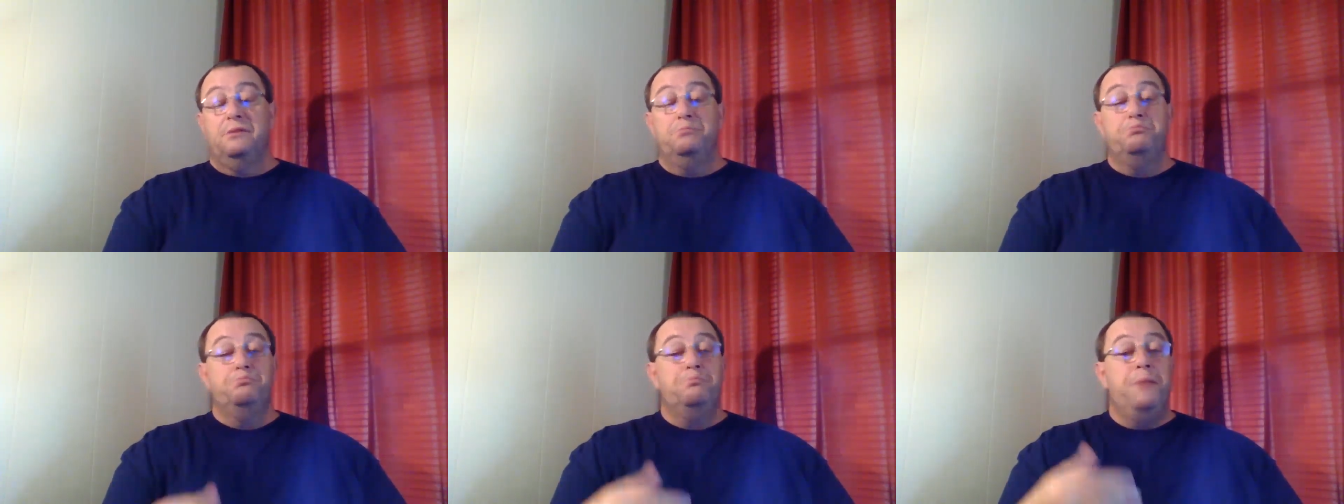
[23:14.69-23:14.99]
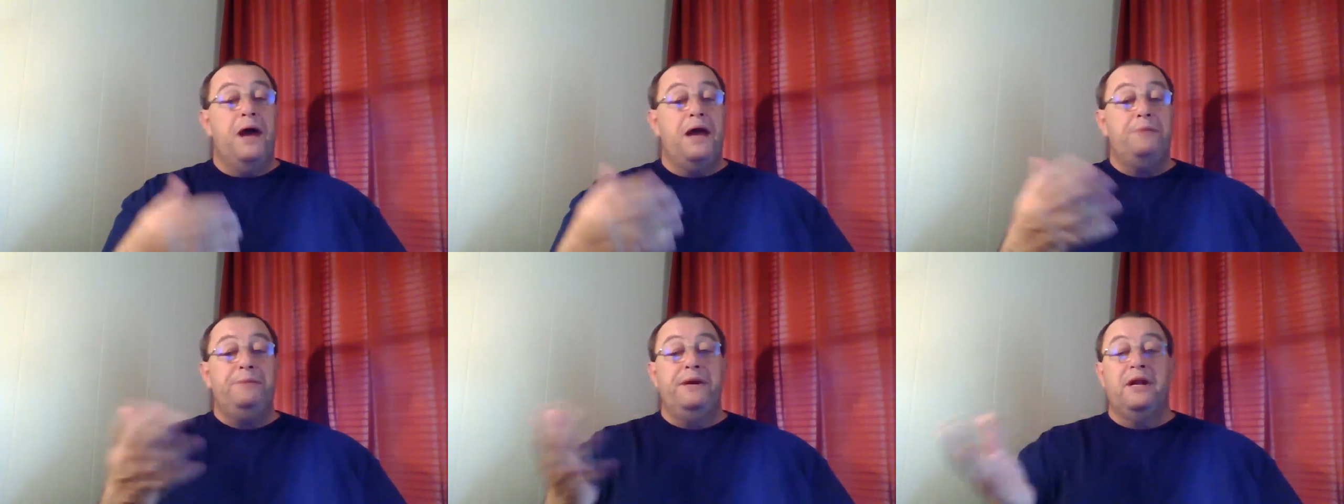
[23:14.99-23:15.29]

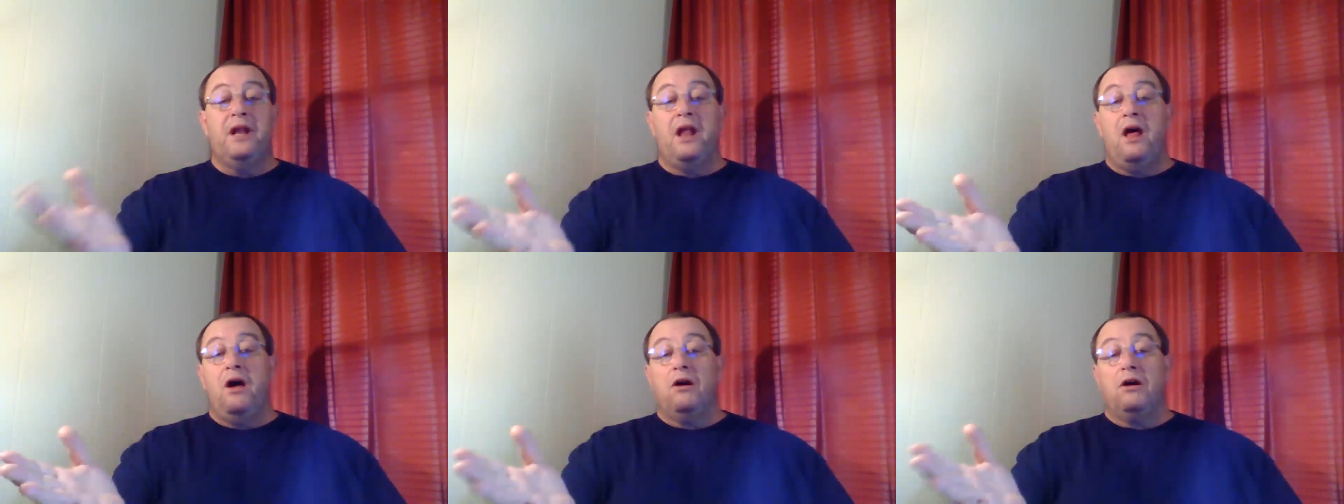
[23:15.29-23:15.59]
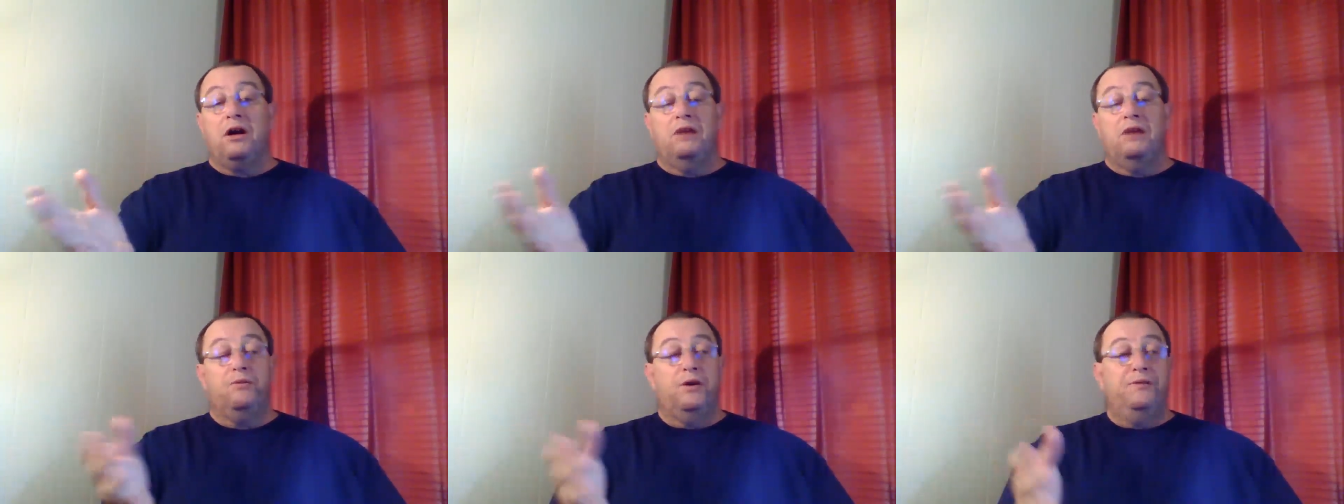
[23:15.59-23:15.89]
Maybe
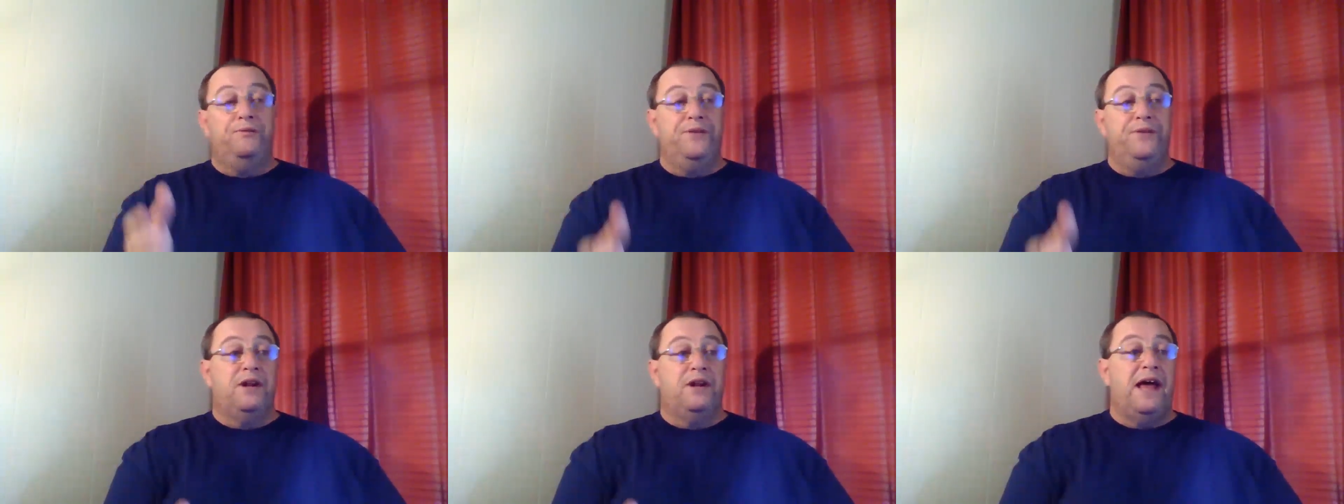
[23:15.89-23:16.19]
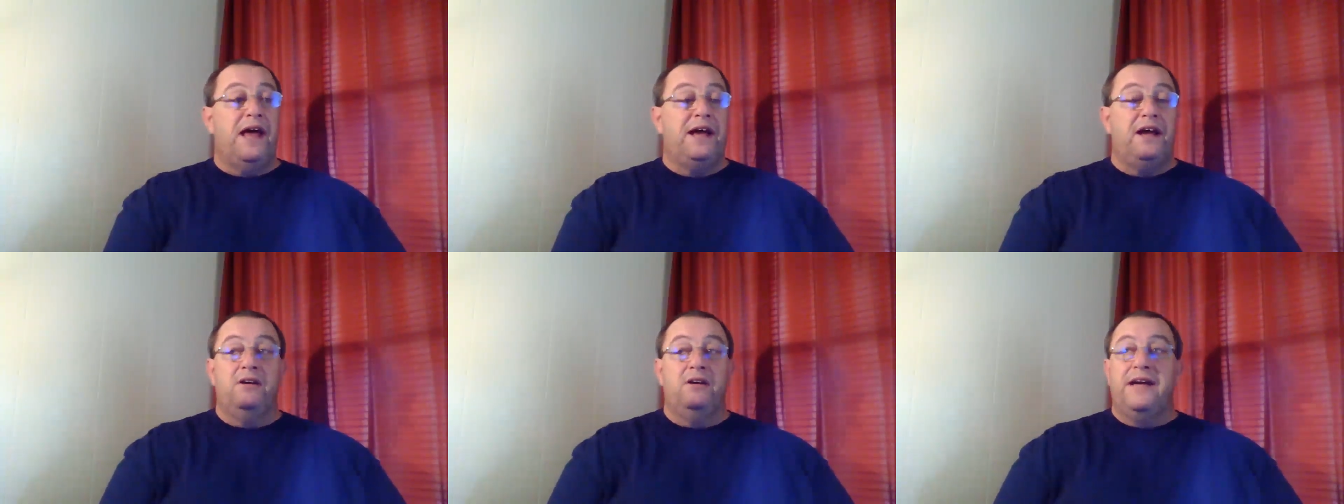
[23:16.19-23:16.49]
longer if we feel
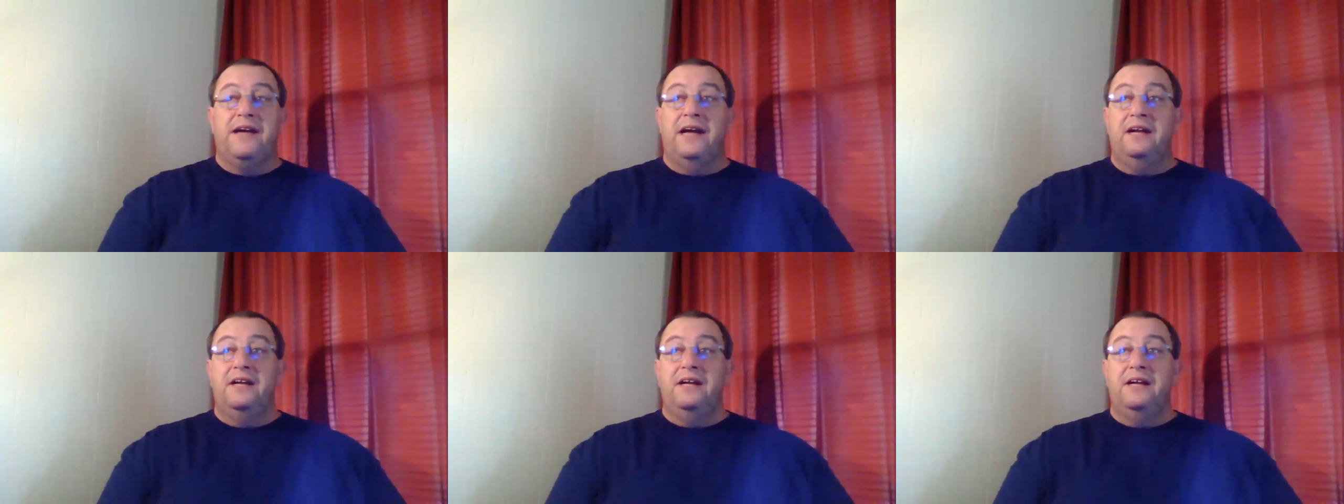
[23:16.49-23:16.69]
like, okay,